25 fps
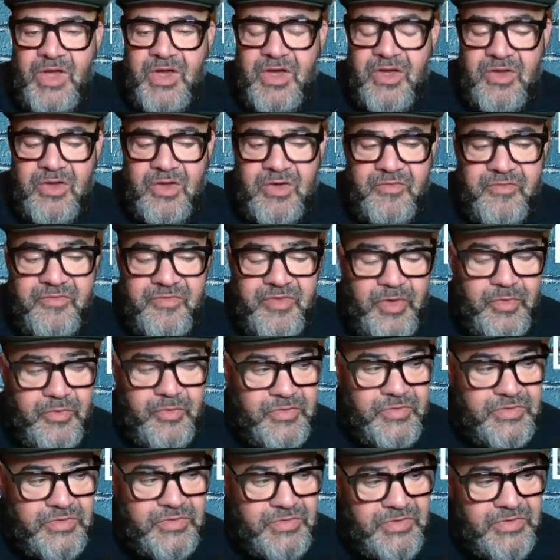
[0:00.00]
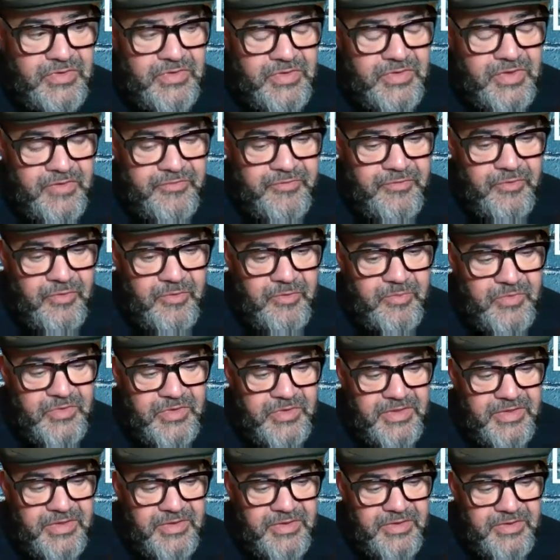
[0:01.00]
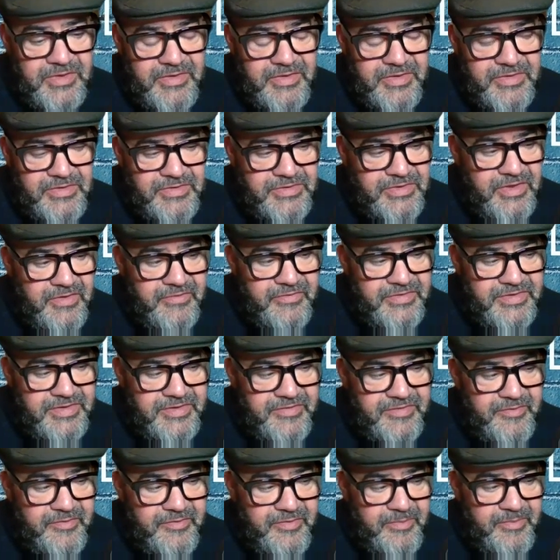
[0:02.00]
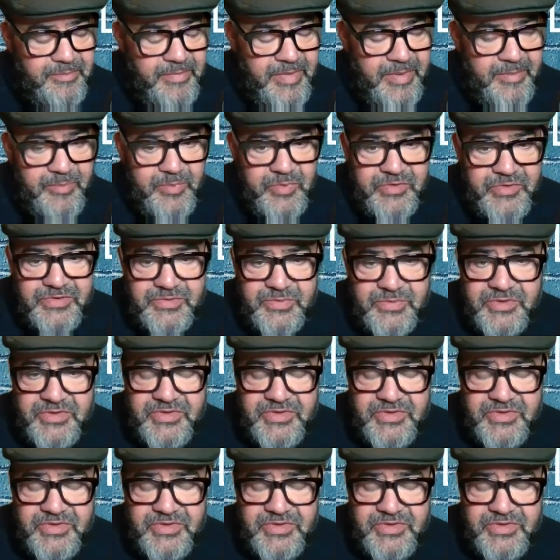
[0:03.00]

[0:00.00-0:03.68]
votes from the Conservative members,